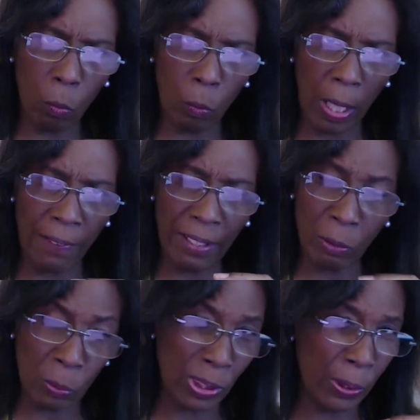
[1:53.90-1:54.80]
they're
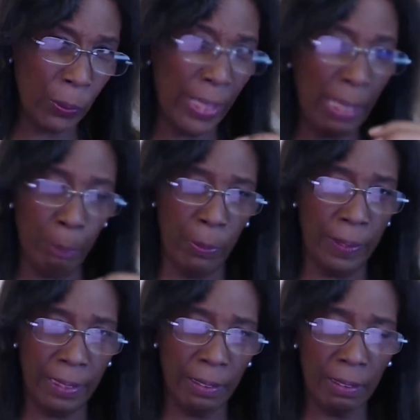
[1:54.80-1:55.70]
also your hit
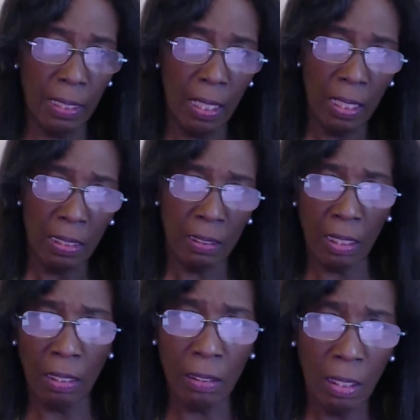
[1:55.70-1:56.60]
points.
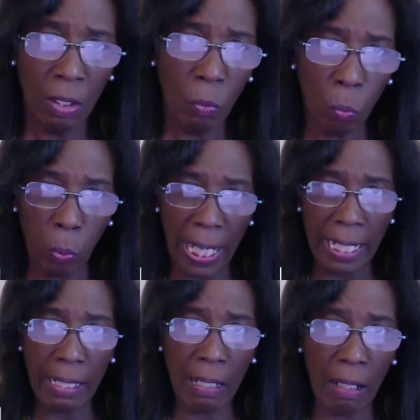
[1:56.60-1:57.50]
So when